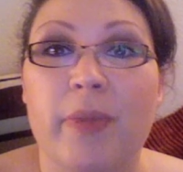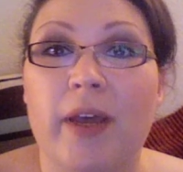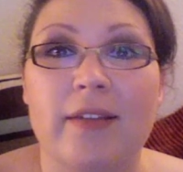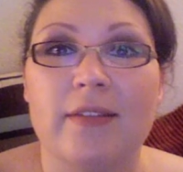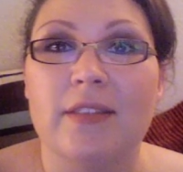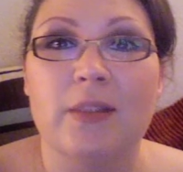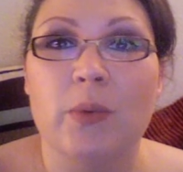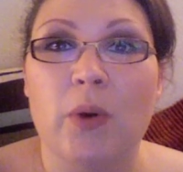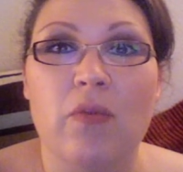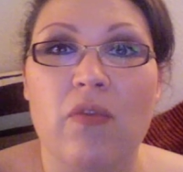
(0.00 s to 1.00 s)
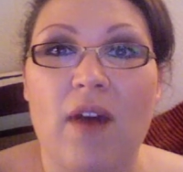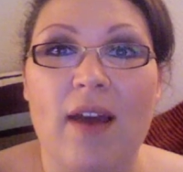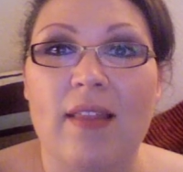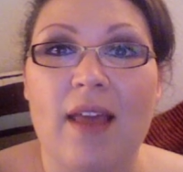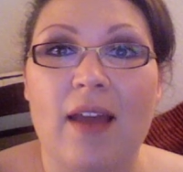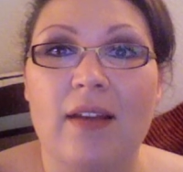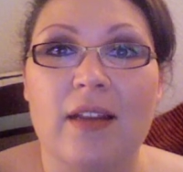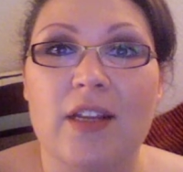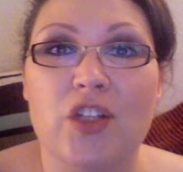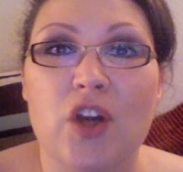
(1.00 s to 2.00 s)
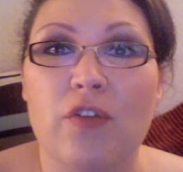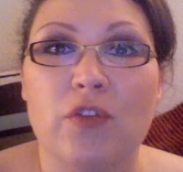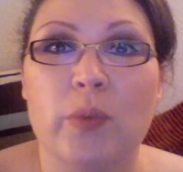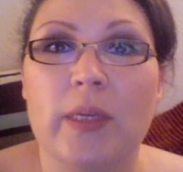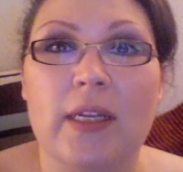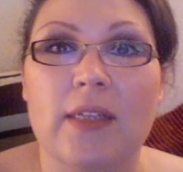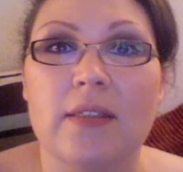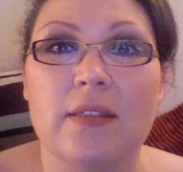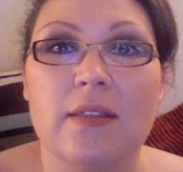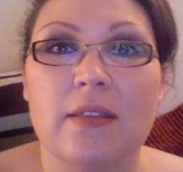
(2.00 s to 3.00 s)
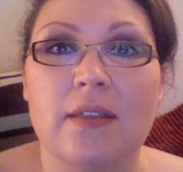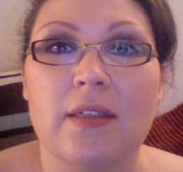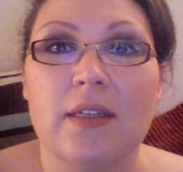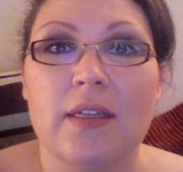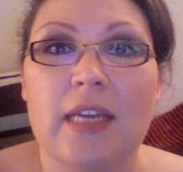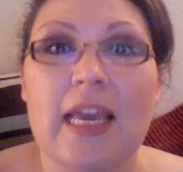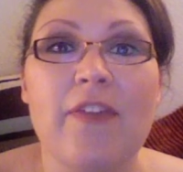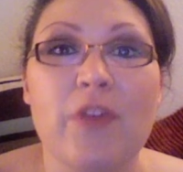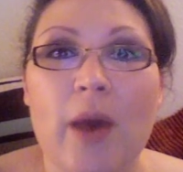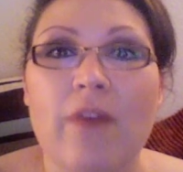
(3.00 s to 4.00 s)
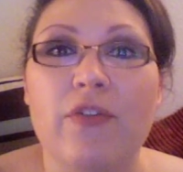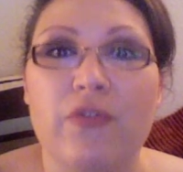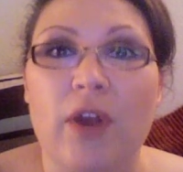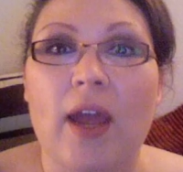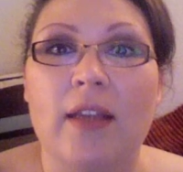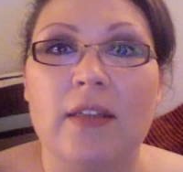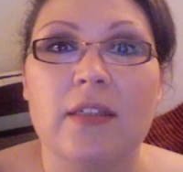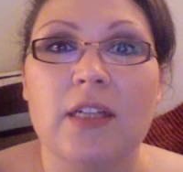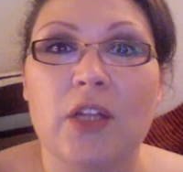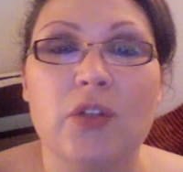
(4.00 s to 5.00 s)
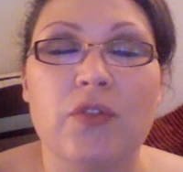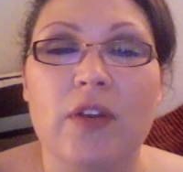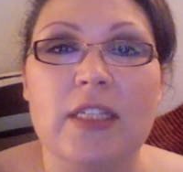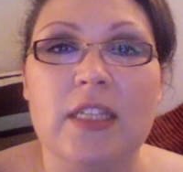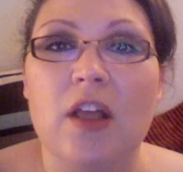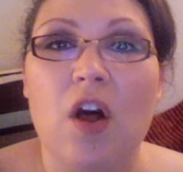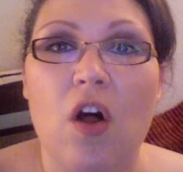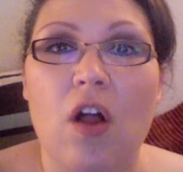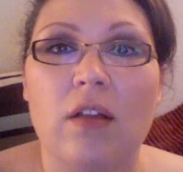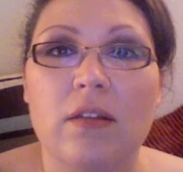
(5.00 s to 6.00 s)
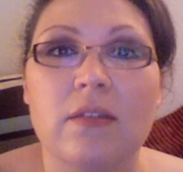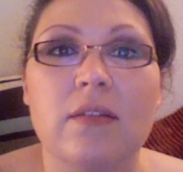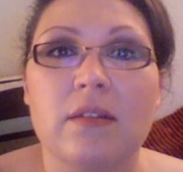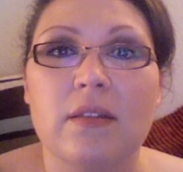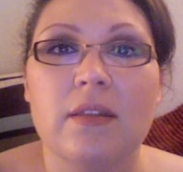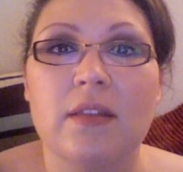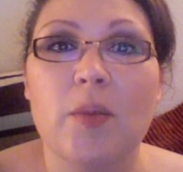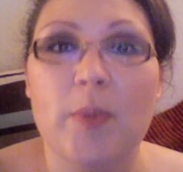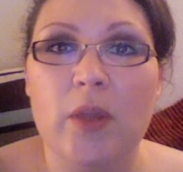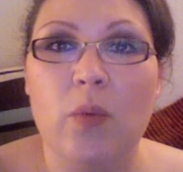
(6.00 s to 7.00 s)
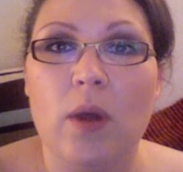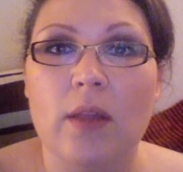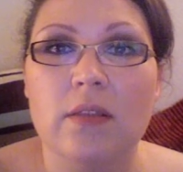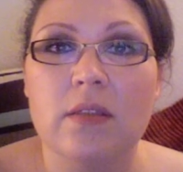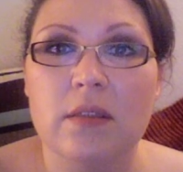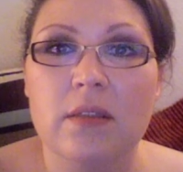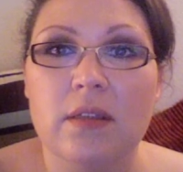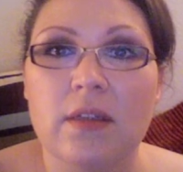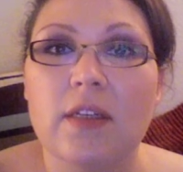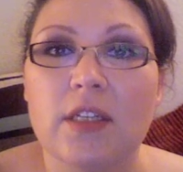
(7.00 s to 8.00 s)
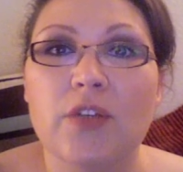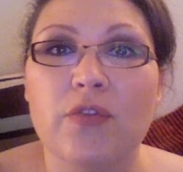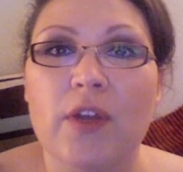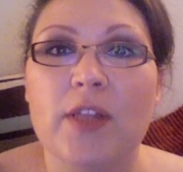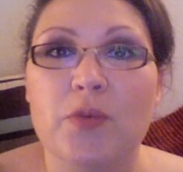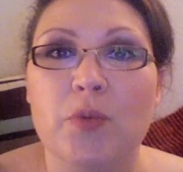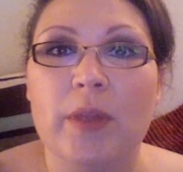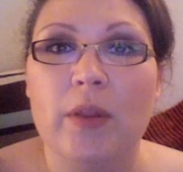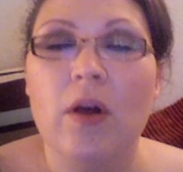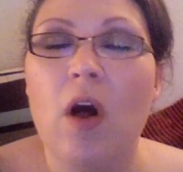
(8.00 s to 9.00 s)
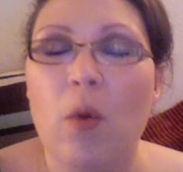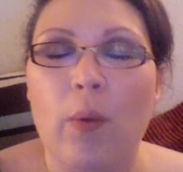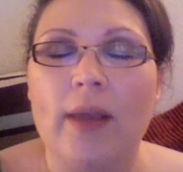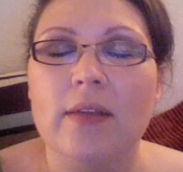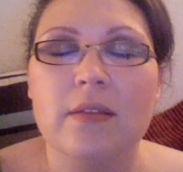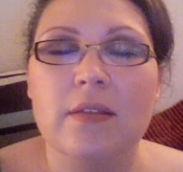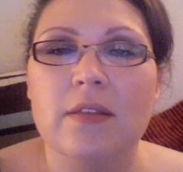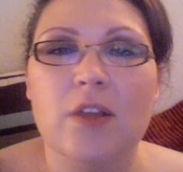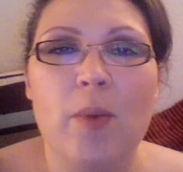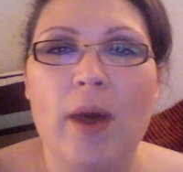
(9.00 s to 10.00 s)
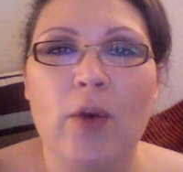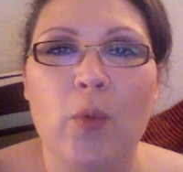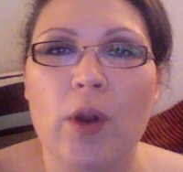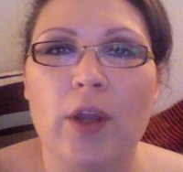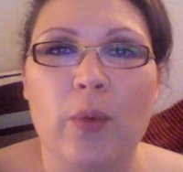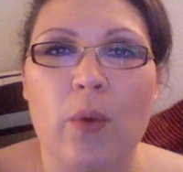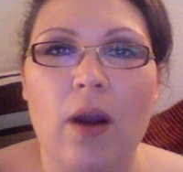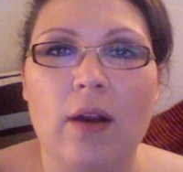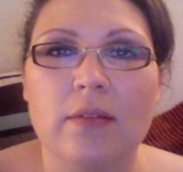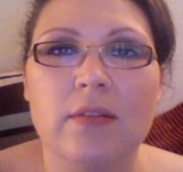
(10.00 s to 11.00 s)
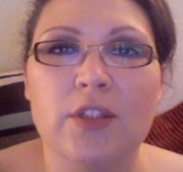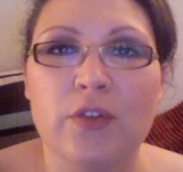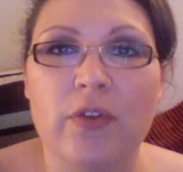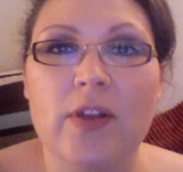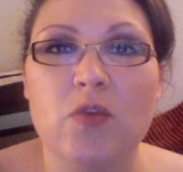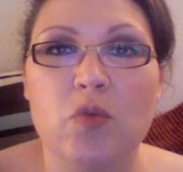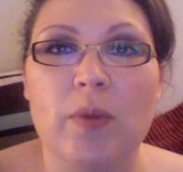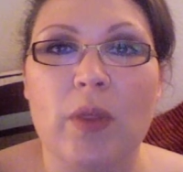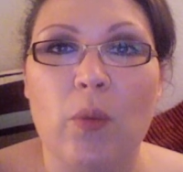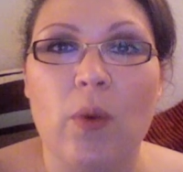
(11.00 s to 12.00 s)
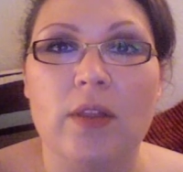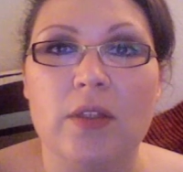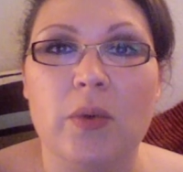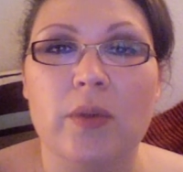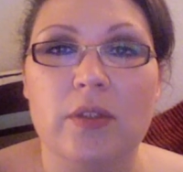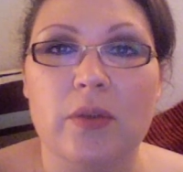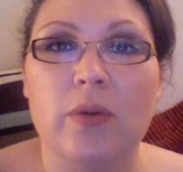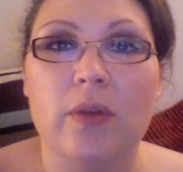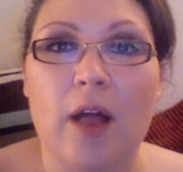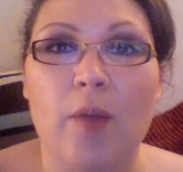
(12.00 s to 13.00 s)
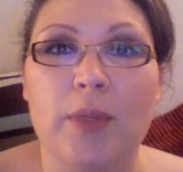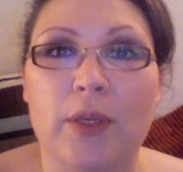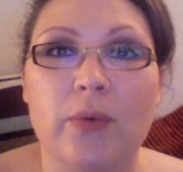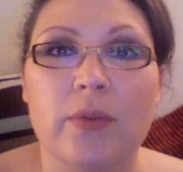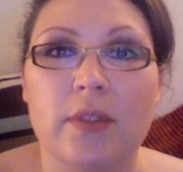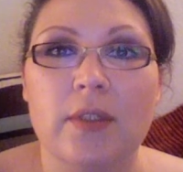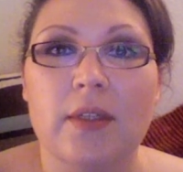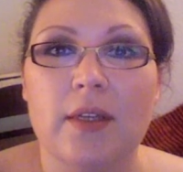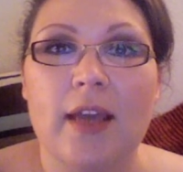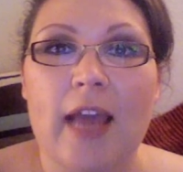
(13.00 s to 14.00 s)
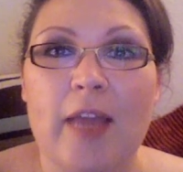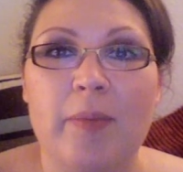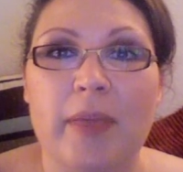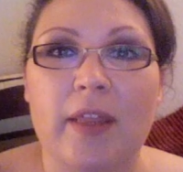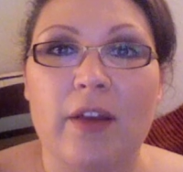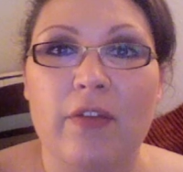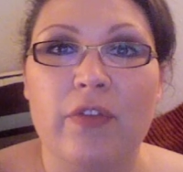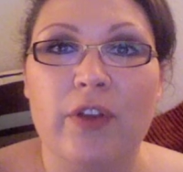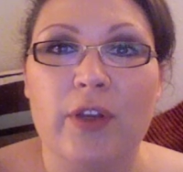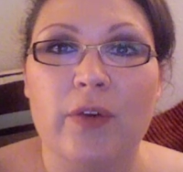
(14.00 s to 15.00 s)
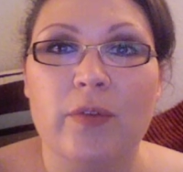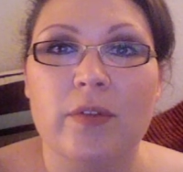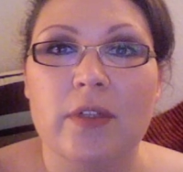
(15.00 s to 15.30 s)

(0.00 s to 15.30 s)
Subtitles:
But you won't find that in a Jehovah's Witness. If you have a friend, close friends in the hall, they'll be the ones. Your friends will be always, no matter where you are, your friends will be the ones to help you and be there for you.